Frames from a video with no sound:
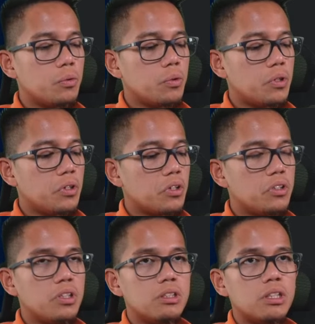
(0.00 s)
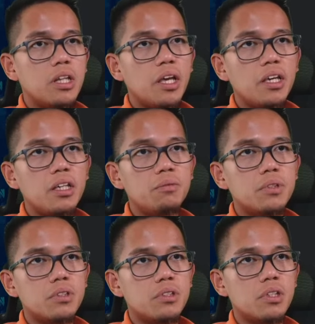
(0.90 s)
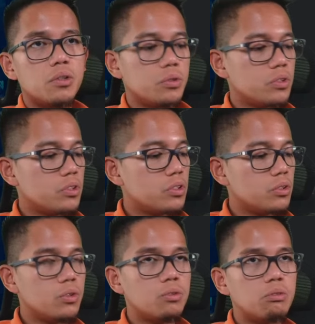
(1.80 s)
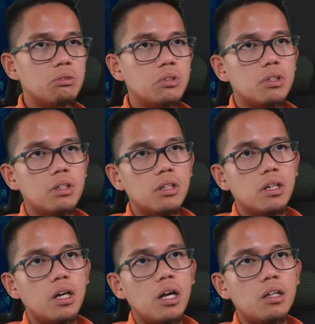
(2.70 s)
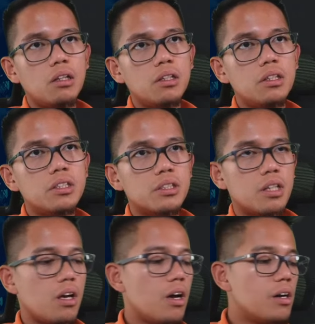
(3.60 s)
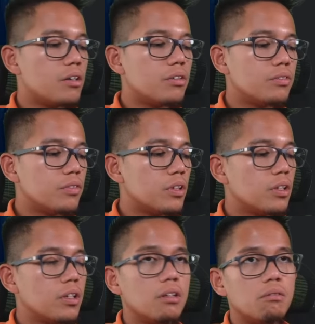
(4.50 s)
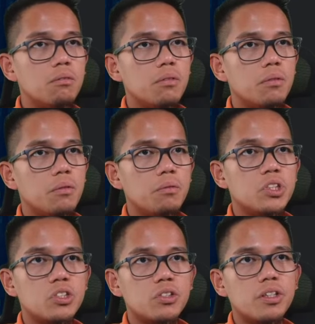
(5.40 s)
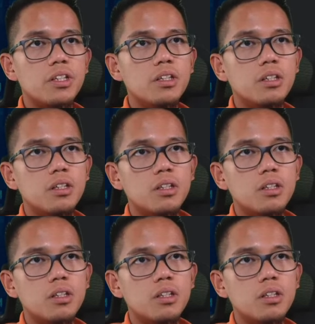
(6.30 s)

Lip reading: what do we call this? Names is equal to a list of string,